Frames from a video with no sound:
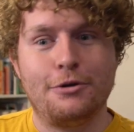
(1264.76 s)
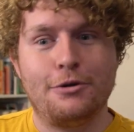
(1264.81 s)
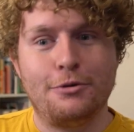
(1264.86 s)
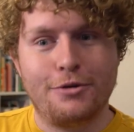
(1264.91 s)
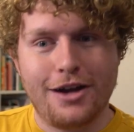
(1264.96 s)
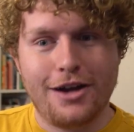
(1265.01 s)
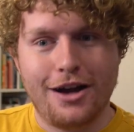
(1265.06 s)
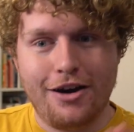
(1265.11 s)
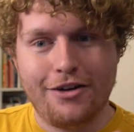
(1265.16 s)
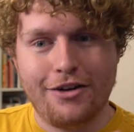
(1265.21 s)
who
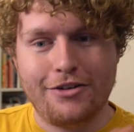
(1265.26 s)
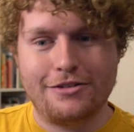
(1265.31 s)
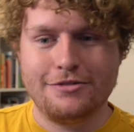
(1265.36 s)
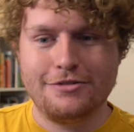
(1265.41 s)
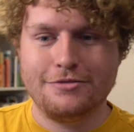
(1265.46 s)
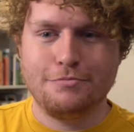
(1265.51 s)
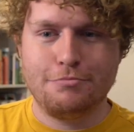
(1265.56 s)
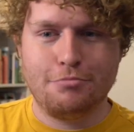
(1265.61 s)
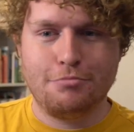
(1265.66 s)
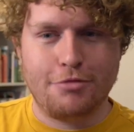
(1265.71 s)

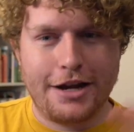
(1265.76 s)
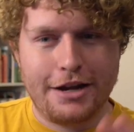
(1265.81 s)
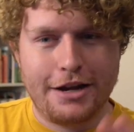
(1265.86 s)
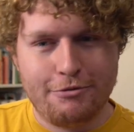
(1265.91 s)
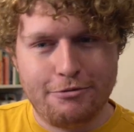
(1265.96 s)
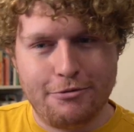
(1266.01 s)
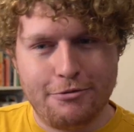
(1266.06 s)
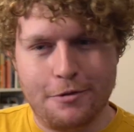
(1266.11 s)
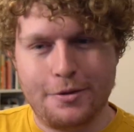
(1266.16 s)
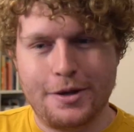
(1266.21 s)
can't break
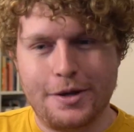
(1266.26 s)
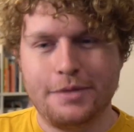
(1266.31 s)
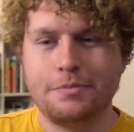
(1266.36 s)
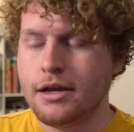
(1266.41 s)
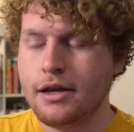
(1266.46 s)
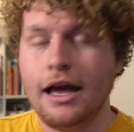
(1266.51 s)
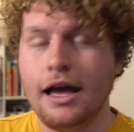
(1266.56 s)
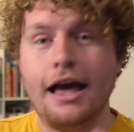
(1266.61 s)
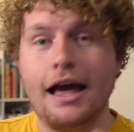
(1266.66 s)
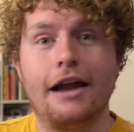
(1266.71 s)
through
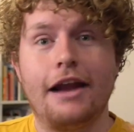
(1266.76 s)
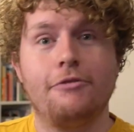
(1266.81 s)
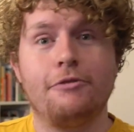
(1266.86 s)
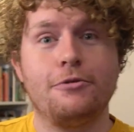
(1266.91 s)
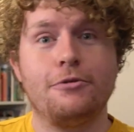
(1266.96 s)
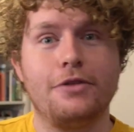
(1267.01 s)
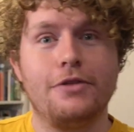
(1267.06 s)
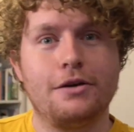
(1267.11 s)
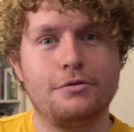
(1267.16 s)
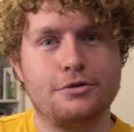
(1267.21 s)
it. And I
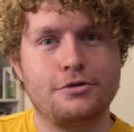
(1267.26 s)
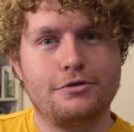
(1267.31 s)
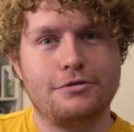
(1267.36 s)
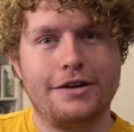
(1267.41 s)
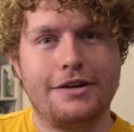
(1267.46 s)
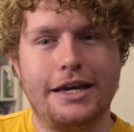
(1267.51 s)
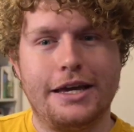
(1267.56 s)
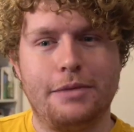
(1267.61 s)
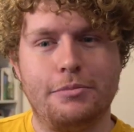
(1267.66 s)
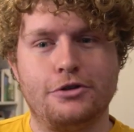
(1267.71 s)
thought that was
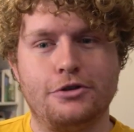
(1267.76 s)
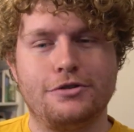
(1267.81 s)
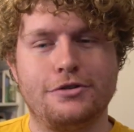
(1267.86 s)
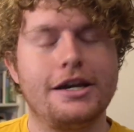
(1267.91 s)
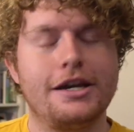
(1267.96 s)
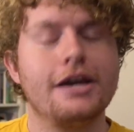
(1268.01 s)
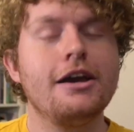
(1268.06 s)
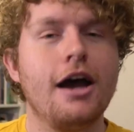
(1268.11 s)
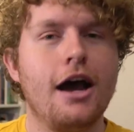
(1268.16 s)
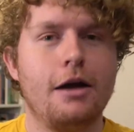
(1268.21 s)
great
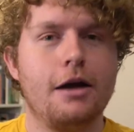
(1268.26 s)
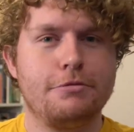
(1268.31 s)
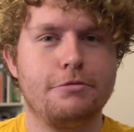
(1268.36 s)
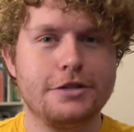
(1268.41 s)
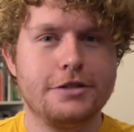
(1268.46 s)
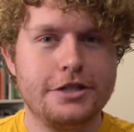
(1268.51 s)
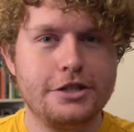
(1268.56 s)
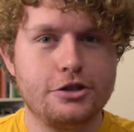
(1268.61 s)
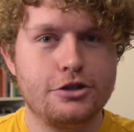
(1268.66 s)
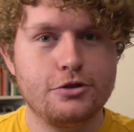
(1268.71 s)
imagery. I'm
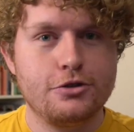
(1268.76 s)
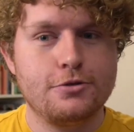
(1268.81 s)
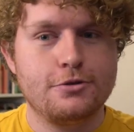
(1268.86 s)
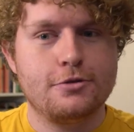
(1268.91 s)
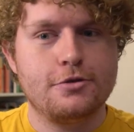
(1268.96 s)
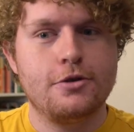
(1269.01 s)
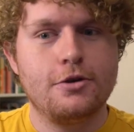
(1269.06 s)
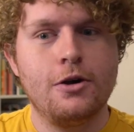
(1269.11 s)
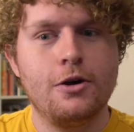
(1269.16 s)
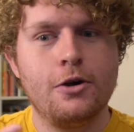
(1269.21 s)
pretty
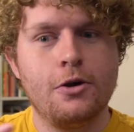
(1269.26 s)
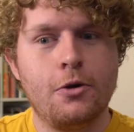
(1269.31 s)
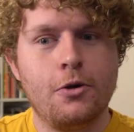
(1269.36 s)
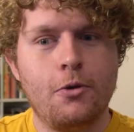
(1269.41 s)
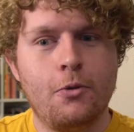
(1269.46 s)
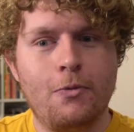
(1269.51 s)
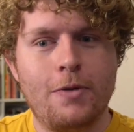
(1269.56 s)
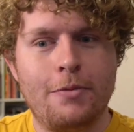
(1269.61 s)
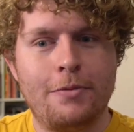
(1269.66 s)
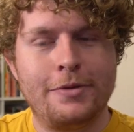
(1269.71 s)
sure
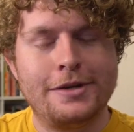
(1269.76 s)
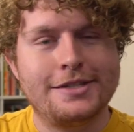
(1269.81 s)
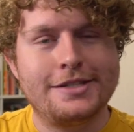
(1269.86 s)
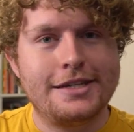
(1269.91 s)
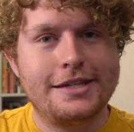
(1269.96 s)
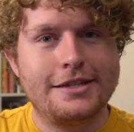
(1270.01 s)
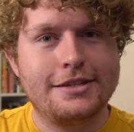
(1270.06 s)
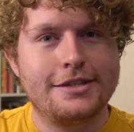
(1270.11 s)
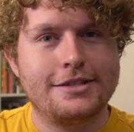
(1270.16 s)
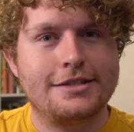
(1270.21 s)
when we
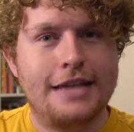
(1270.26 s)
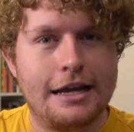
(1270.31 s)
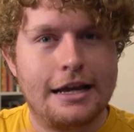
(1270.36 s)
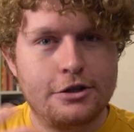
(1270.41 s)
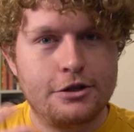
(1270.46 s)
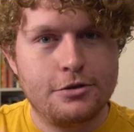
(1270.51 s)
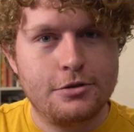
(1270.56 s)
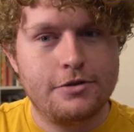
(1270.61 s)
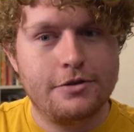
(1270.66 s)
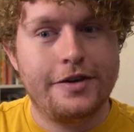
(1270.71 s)
see the
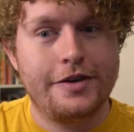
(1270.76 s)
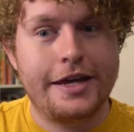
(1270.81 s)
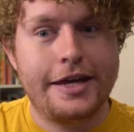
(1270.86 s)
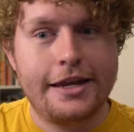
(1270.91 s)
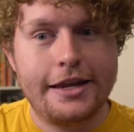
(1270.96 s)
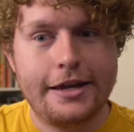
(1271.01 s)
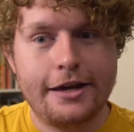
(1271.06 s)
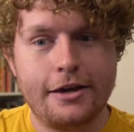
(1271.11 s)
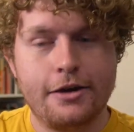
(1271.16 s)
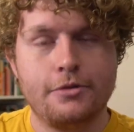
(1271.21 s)
statue of
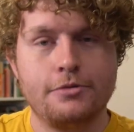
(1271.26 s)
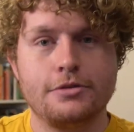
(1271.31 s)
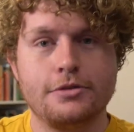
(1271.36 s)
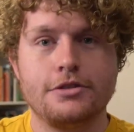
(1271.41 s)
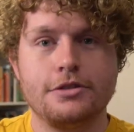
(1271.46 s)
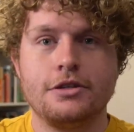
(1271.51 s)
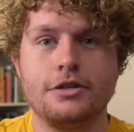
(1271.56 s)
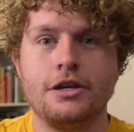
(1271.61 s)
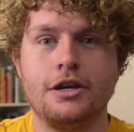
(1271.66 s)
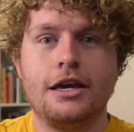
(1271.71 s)

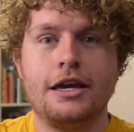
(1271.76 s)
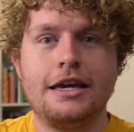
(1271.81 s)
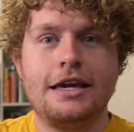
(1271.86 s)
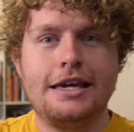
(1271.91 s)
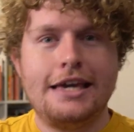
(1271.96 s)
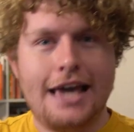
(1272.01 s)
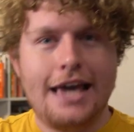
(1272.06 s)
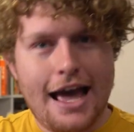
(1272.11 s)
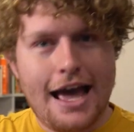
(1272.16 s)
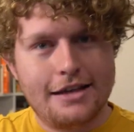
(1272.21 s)
Helios,
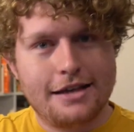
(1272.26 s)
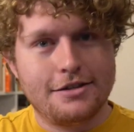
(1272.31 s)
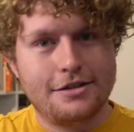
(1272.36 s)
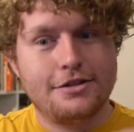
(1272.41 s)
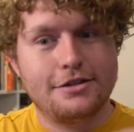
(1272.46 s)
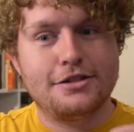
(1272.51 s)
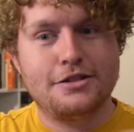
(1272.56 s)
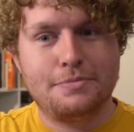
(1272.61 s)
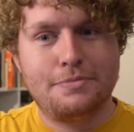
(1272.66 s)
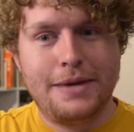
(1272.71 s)
he has
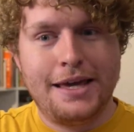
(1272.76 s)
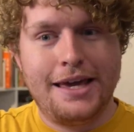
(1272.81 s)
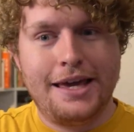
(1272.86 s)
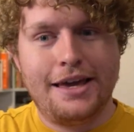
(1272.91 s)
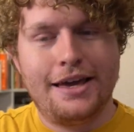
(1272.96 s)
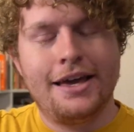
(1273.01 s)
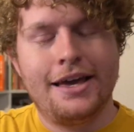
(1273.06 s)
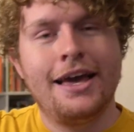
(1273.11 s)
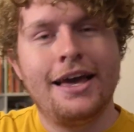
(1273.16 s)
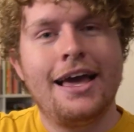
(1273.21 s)
a
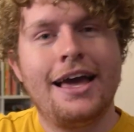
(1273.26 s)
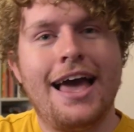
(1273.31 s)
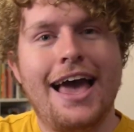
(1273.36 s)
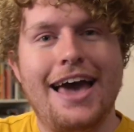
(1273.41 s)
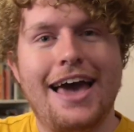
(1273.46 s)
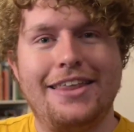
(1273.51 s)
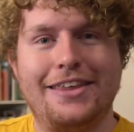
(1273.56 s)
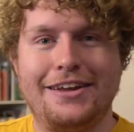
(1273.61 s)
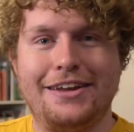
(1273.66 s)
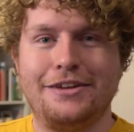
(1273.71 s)
spear,
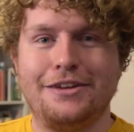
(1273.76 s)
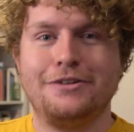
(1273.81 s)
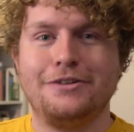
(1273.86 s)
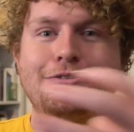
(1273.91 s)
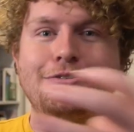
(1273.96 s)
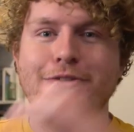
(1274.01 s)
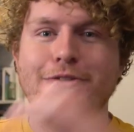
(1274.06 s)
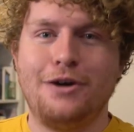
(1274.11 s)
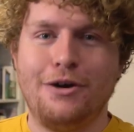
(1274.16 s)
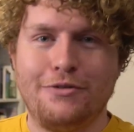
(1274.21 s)
and then
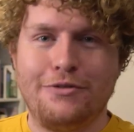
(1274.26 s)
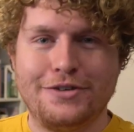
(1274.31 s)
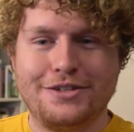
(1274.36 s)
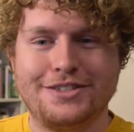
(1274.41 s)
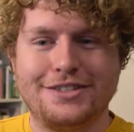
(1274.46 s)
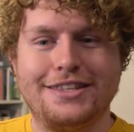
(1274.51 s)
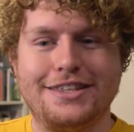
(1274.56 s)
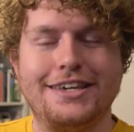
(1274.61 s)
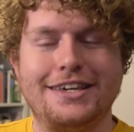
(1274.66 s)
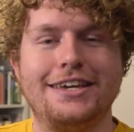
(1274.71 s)

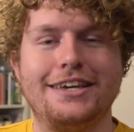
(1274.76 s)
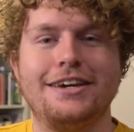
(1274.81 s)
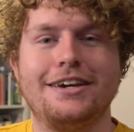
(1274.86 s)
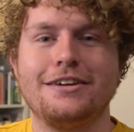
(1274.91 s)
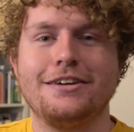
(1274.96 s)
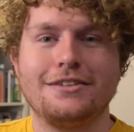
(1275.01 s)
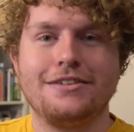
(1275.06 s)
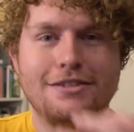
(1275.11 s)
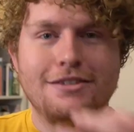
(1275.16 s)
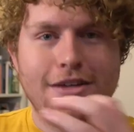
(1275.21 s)
obviously
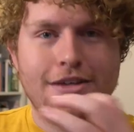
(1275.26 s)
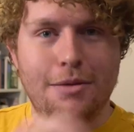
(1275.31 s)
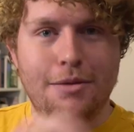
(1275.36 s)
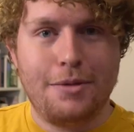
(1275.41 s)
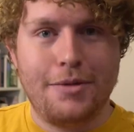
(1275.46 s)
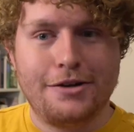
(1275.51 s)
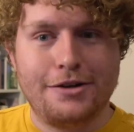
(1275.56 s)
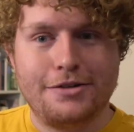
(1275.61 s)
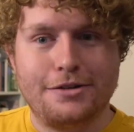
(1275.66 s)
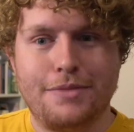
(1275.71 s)

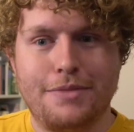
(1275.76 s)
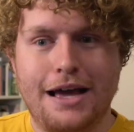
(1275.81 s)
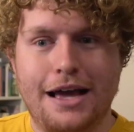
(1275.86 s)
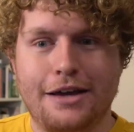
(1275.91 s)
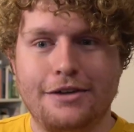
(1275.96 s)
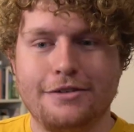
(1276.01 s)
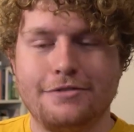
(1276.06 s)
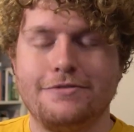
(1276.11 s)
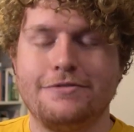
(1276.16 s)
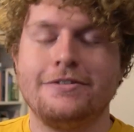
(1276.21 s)
Commander
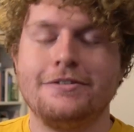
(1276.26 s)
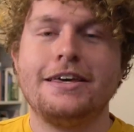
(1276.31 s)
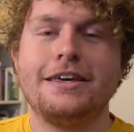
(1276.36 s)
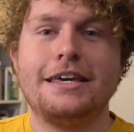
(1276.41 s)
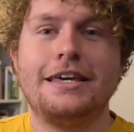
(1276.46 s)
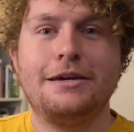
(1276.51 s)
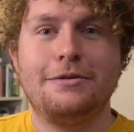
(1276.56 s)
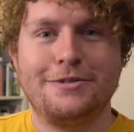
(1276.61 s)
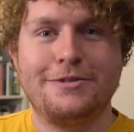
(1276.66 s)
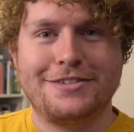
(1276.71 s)
Magath,
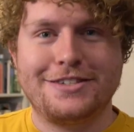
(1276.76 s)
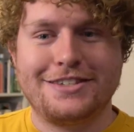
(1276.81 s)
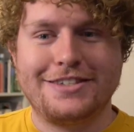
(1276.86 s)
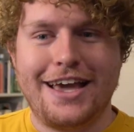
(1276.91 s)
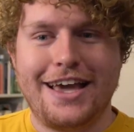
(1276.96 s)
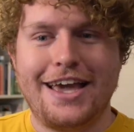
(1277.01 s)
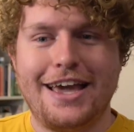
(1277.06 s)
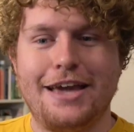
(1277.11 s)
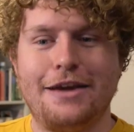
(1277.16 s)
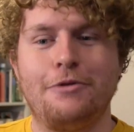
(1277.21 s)
he was
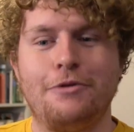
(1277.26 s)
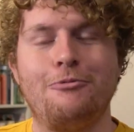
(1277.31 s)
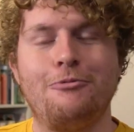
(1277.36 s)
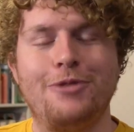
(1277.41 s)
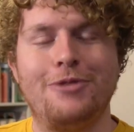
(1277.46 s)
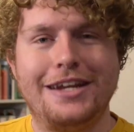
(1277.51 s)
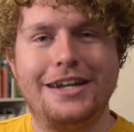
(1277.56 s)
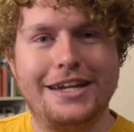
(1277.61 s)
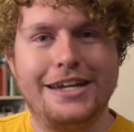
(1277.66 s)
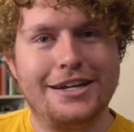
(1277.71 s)
saying,
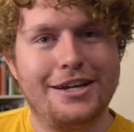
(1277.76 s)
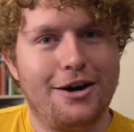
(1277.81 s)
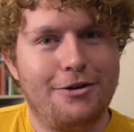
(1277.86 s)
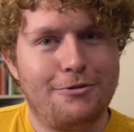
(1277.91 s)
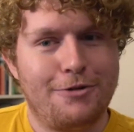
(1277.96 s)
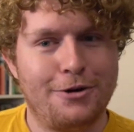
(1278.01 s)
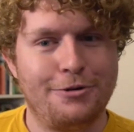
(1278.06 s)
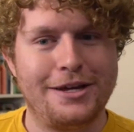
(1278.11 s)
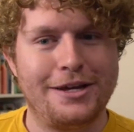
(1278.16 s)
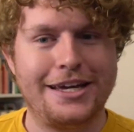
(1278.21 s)
we need
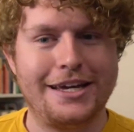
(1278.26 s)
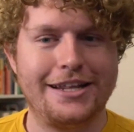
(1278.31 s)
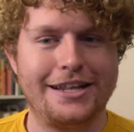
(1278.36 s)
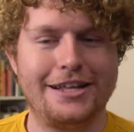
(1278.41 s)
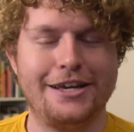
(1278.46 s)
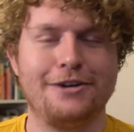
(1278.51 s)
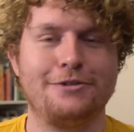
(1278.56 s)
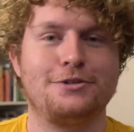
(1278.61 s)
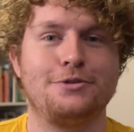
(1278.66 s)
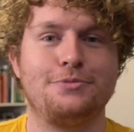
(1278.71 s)
our own
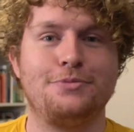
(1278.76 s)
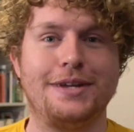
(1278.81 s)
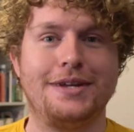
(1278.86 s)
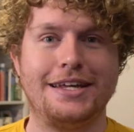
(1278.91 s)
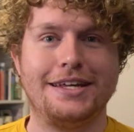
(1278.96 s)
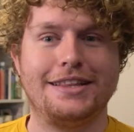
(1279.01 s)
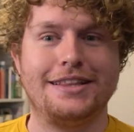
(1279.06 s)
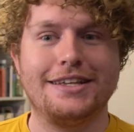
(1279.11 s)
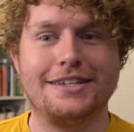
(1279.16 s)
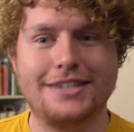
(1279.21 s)
Helios, we
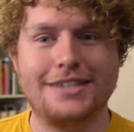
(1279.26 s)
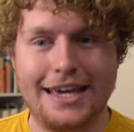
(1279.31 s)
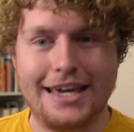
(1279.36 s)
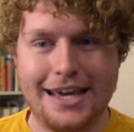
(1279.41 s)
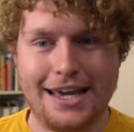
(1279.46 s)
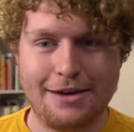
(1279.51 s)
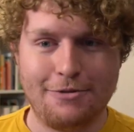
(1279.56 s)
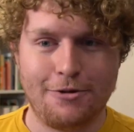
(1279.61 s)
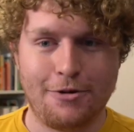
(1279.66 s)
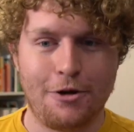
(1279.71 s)
need this
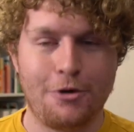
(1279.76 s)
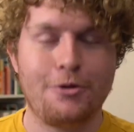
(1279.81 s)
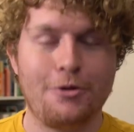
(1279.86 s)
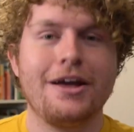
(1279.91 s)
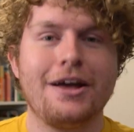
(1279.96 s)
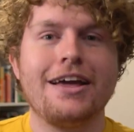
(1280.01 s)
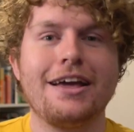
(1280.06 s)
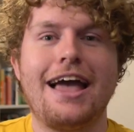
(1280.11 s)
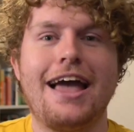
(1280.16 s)
hero.